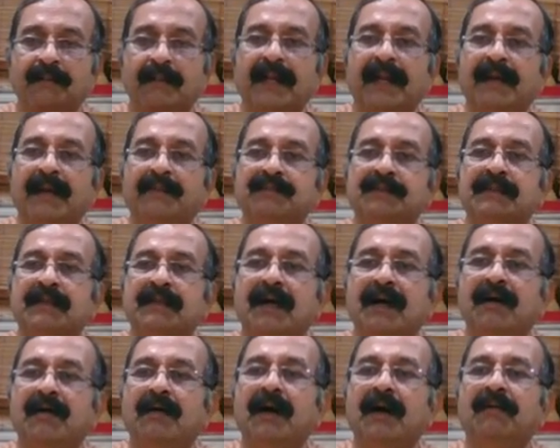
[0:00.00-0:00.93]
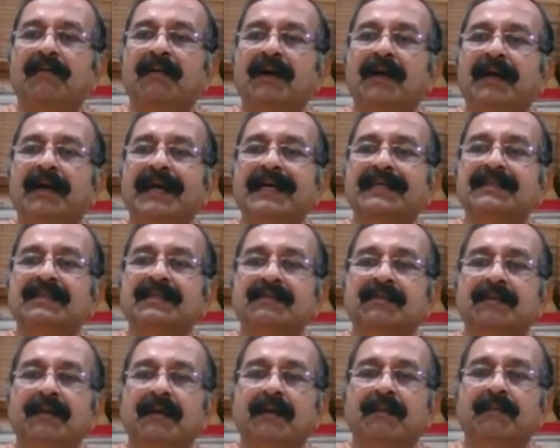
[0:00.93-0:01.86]
Perhaps our
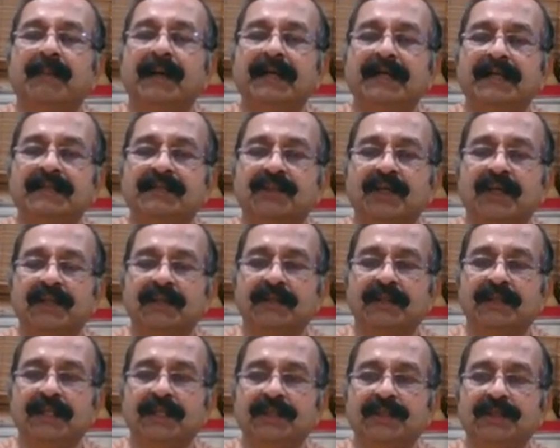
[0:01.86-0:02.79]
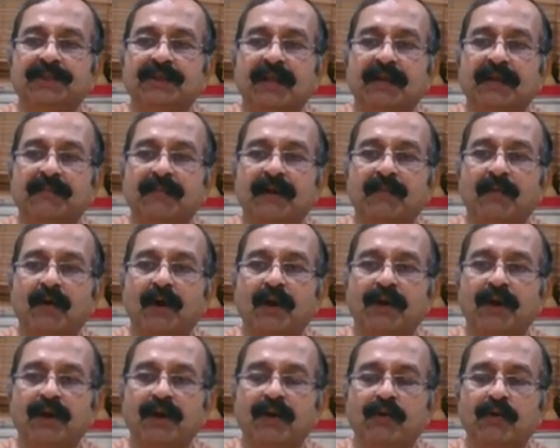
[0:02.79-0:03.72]
guest, Pandit Satish Sharma,
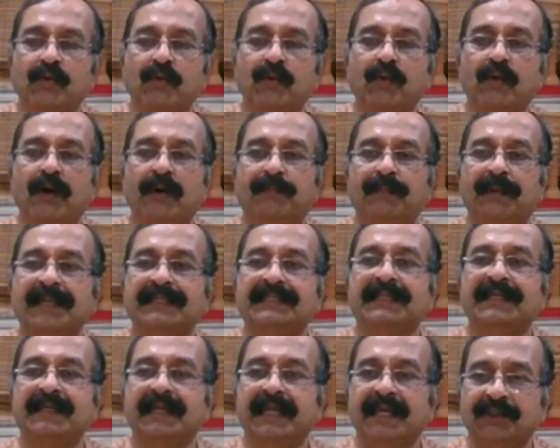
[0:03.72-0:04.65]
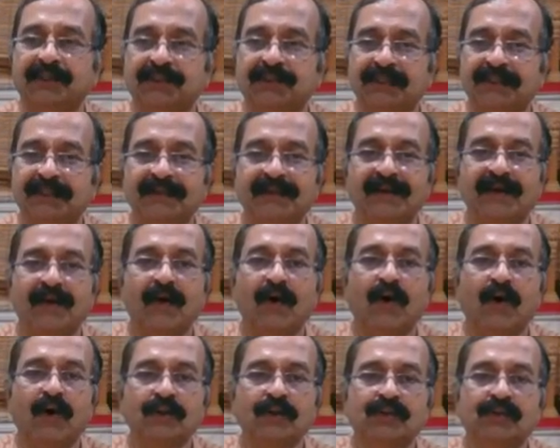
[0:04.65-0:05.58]
wanted to do a presentation
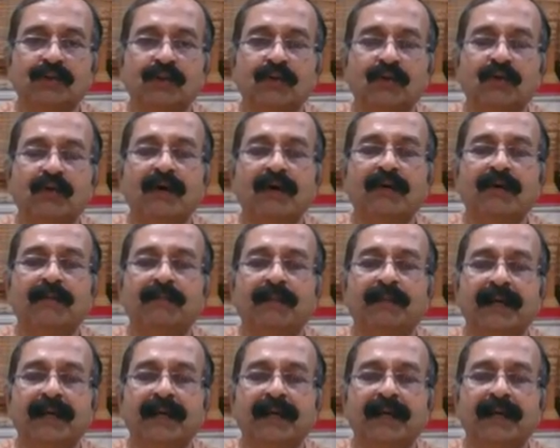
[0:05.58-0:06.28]
also,